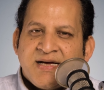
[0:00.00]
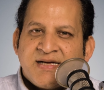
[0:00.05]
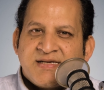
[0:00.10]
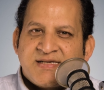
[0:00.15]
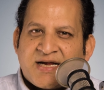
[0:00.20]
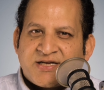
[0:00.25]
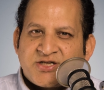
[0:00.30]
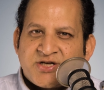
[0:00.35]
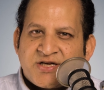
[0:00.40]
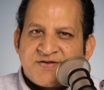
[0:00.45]

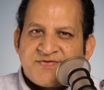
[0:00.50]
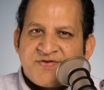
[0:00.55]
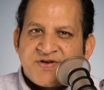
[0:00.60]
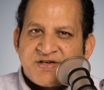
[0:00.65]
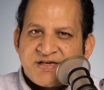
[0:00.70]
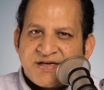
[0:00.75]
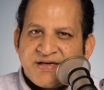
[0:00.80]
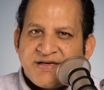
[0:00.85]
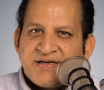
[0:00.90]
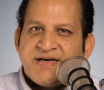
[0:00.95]
such as
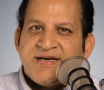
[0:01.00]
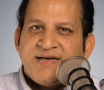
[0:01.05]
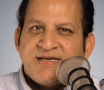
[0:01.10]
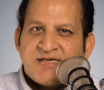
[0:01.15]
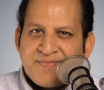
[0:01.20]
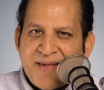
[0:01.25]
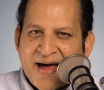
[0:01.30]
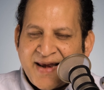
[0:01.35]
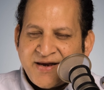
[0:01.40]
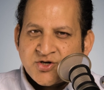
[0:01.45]

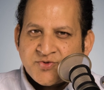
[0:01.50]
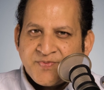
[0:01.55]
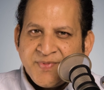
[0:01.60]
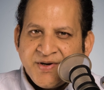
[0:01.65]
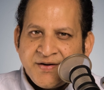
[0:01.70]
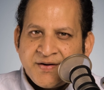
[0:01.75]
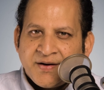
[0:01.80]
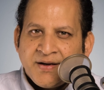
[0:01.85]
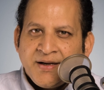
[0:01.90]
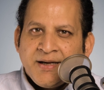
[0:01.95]
facilities
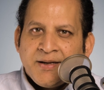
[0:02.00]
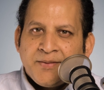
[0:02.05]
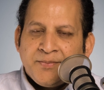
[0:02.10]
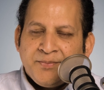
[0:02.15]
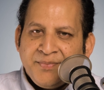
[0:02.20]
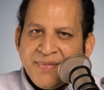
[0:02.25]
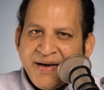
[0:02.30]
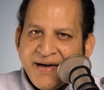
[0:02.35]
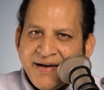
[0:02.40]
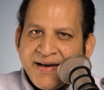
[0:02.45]
management,
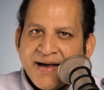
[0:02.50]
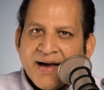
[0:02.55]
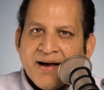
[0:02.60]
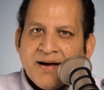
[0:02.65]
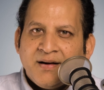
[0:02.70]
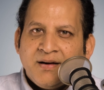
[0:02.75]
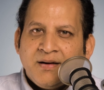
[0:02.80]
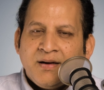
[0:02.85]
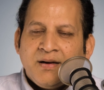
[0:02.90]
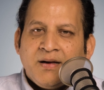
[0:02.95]

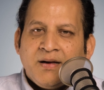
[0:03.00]
media,